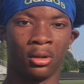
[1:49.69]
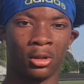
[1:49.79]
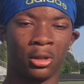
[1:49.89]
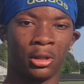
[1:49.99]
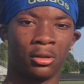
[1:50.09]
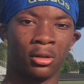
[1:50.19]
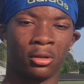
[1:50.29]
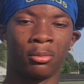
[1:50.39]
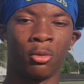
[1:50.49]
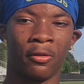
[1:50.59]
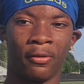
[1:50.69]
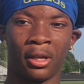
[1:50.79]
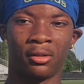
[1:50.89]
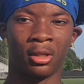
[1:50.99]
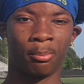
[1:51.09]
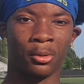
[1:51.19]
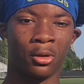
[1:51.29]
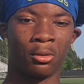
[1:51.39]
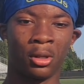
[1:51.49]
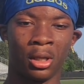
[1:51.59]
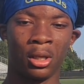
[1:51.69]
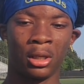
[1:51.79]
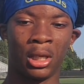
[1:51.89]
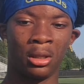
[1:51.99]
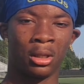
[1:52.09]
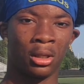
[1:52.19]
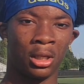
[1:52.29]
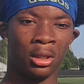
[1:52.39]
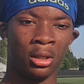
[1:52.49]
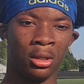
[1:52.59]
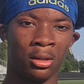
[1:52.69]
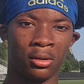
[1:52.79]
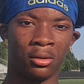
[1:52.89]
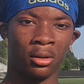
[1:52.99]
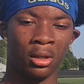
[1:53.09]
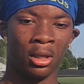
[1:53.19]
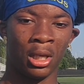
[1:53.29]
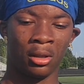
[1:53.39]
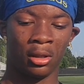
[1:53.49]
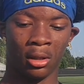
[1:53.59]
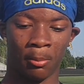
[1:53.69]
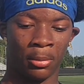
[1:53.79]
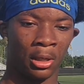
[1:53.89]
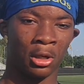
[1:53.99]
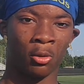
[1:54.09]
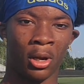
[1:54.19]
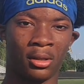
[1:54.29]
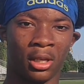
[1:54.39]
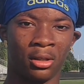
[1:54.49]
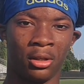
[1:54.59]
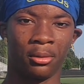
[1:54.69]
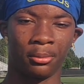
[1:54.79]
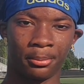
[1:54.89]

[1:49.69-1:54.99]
So it's just more fast tempo, getting the keys, and being in the right technique.